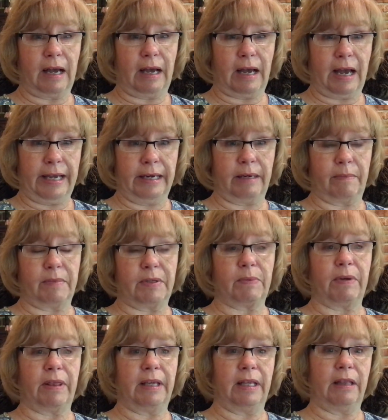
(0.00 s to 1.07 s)
items
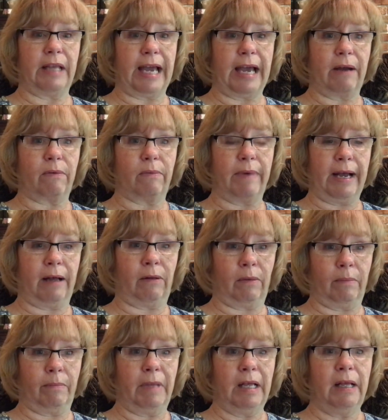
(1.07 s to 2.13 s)
within that
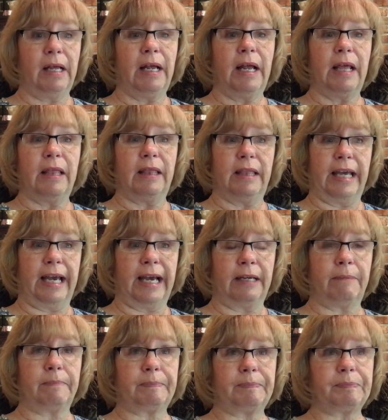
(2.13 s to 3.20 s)
realm
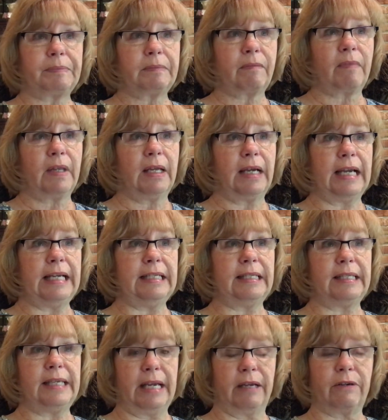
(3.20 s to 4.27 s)
that a
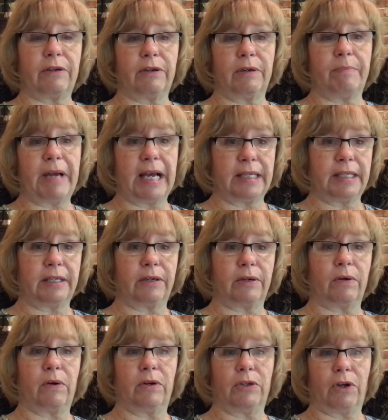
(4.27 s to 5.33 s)
standard pet
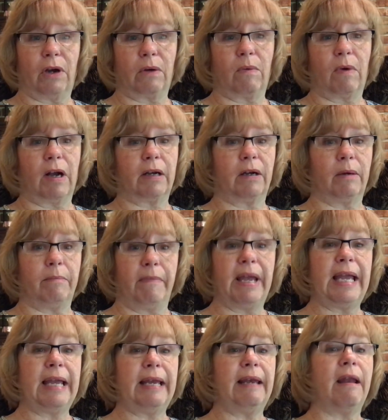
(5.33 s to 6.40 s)
sitter or dog walker
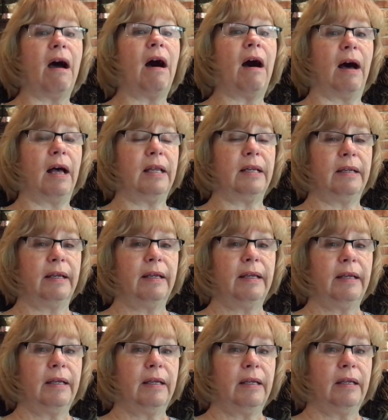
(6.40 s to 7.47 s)
may not
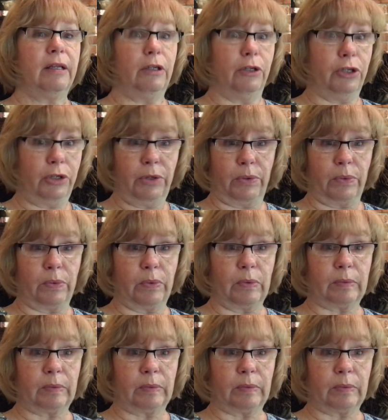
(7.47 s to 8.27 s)
do.